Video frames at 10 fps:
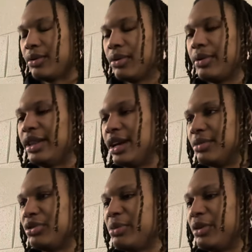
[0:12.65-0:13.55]
we let up
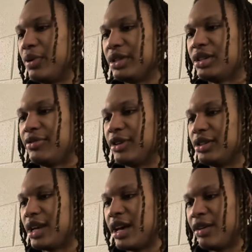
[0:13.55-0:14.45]
too many points in the first
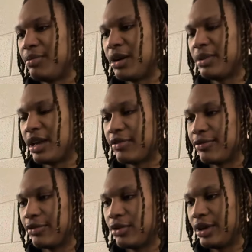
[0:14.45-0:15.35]
half, probably like
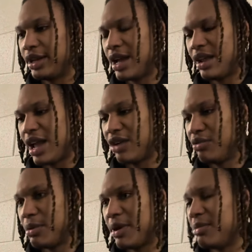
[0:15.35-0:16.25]
40. I, I don't
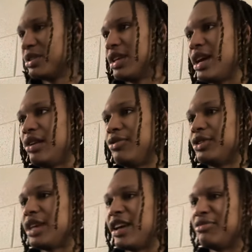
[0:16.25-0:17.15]
remember how much they had in the
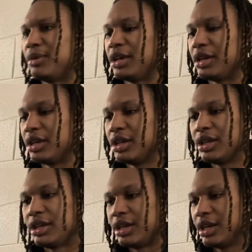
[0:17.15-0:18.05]
first half, but
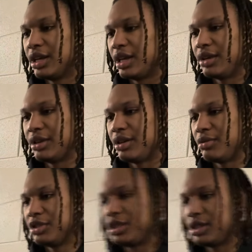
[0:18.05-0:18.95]
it, it
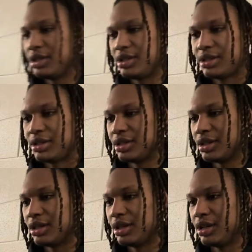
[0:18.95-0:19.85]
was just
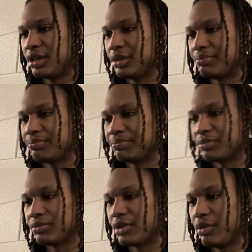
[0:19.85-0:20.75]
um,
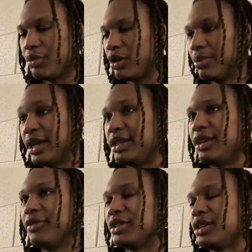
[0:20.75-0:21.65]
we weren't playing
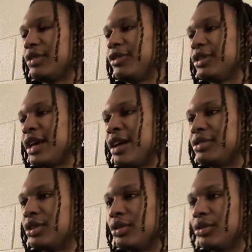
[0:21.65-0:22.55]
defense in the first half,
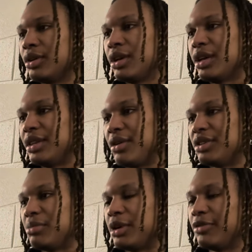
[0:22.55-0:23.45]
so that was
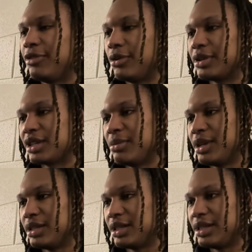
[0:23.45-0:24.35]
our main focus coming
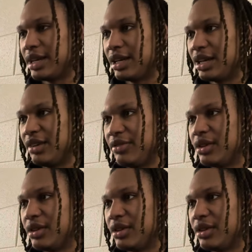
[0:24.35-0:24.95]
into the second half,